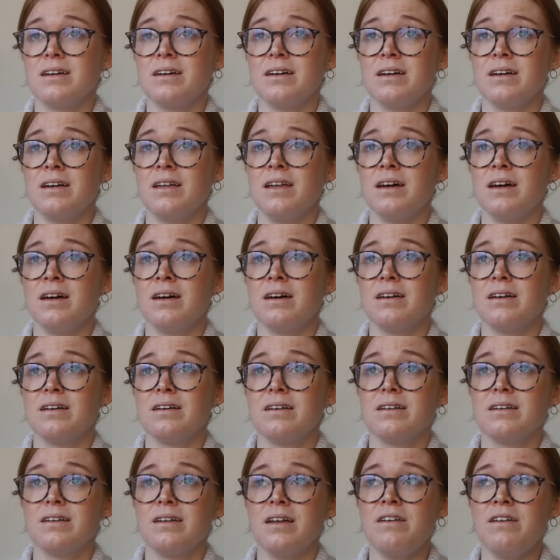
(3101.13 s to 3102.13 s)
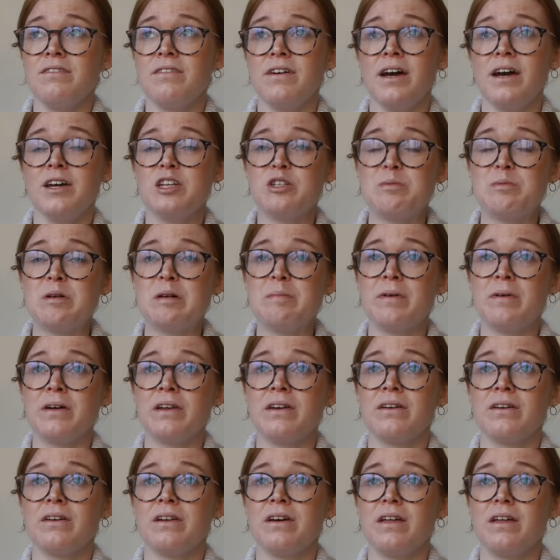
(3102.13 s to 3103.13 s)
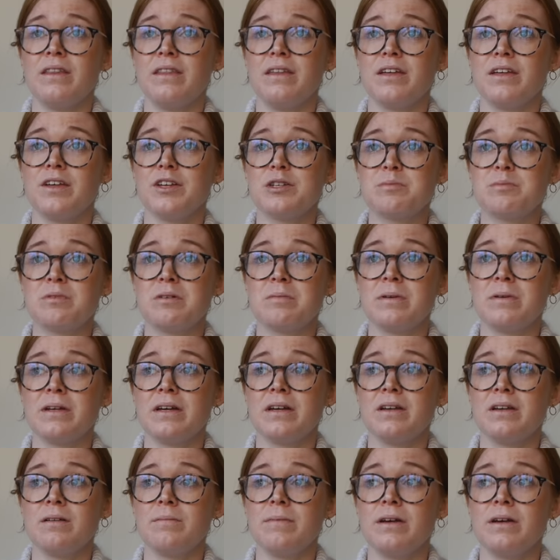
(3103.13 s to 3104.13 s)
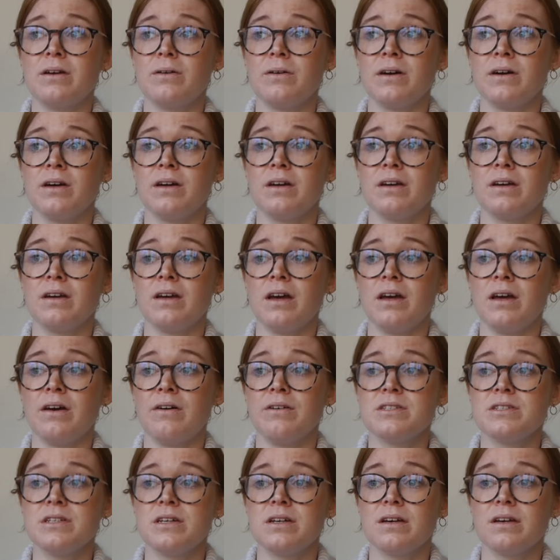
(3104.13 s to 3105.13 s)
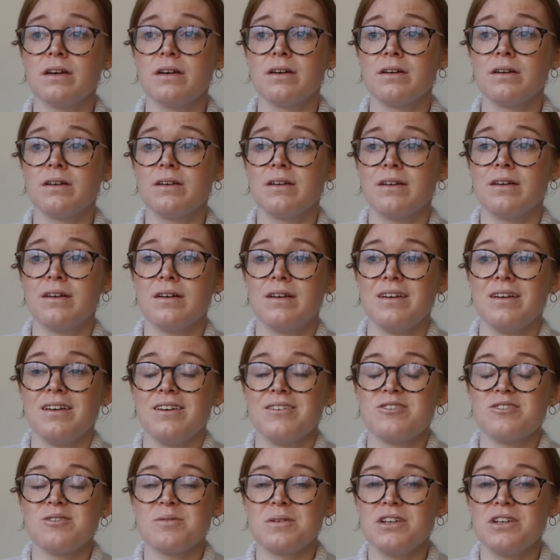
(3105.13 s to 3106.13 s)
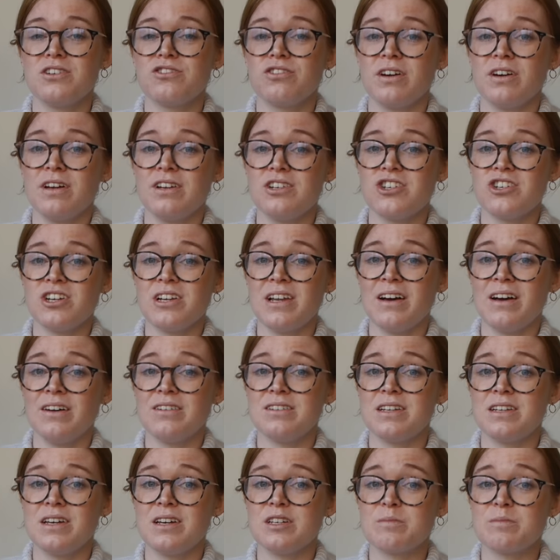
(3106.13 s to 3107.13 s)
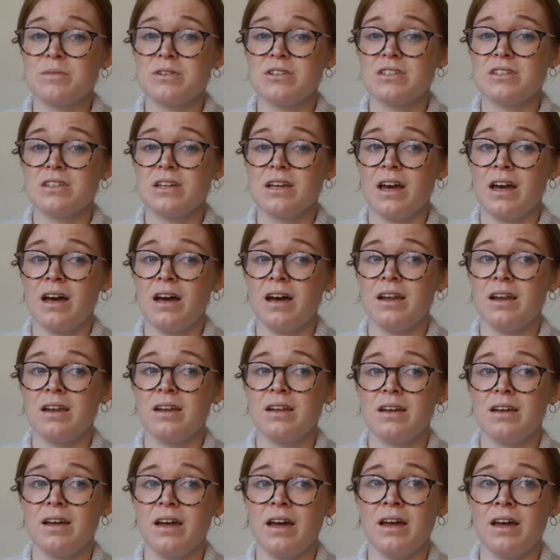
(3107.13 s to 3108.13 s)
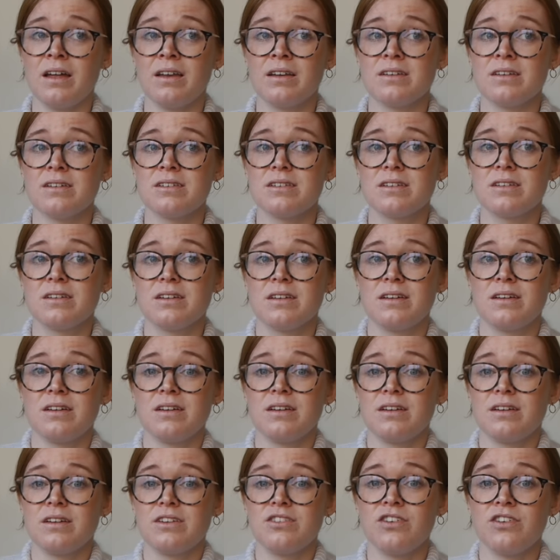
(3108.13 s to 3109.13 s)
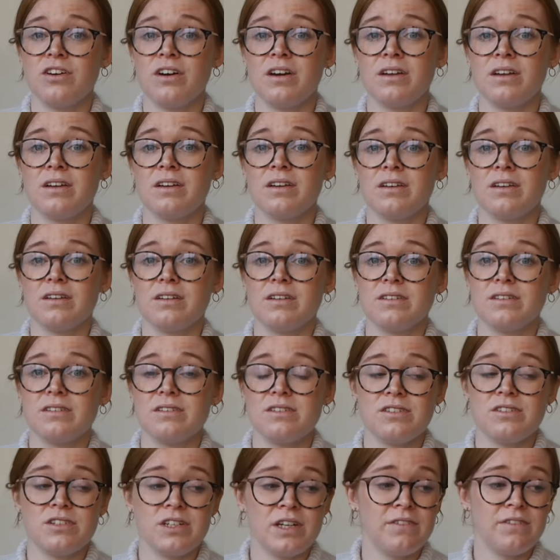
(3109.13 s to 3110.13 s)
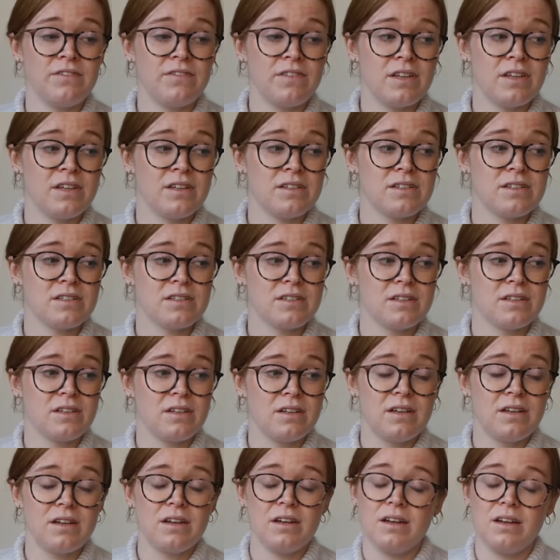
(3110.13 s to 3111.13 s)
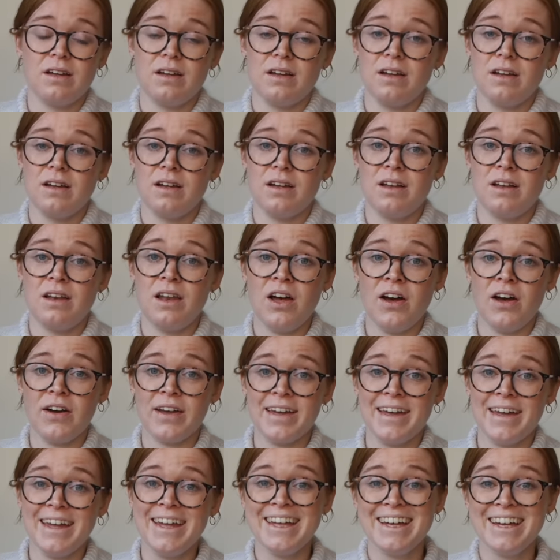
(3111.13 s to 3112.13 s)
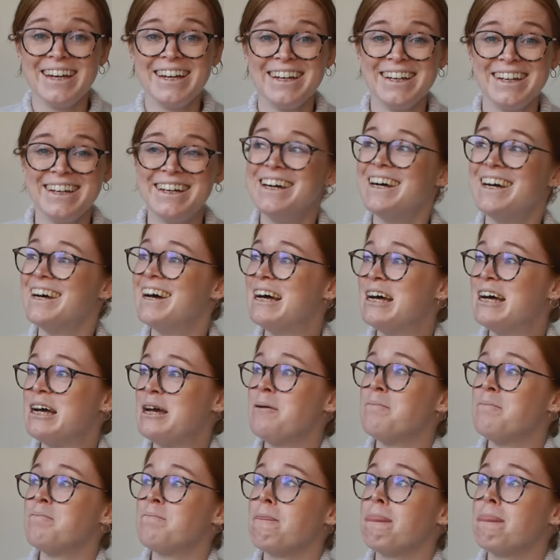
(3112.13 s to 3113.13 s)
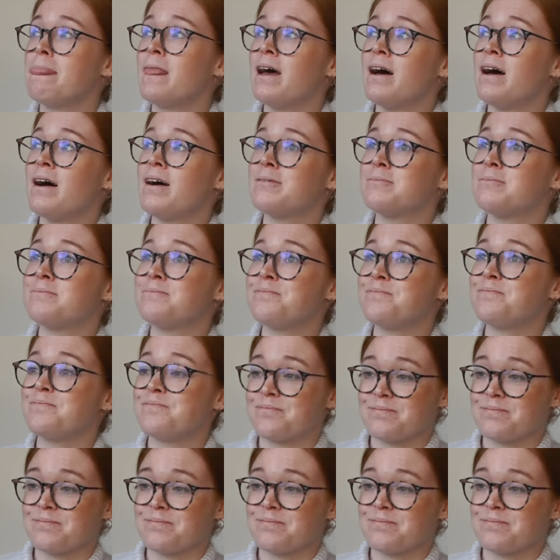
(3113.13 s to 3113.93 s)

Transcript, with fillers: yeah, if I had to put money on it, I think it's probably going to be quite chaotic. So I'm going to try and chill out today as much as I can and try and shift this lurgy. I've